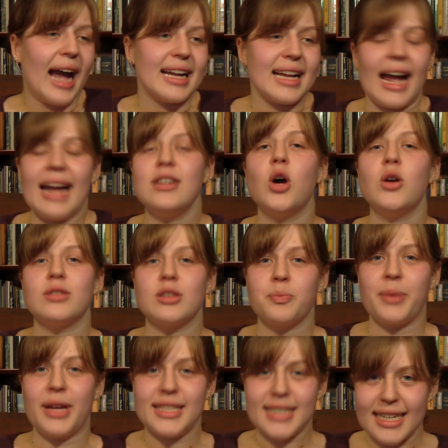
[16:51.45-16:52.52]
I don't,
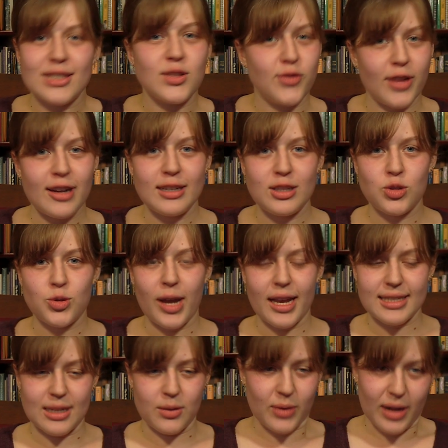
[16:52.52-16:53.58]
but it's very
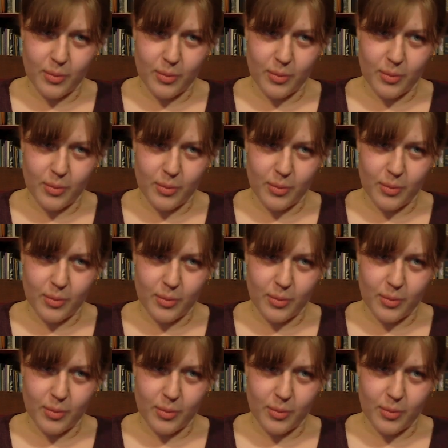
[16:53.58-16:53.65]
distracting when I'm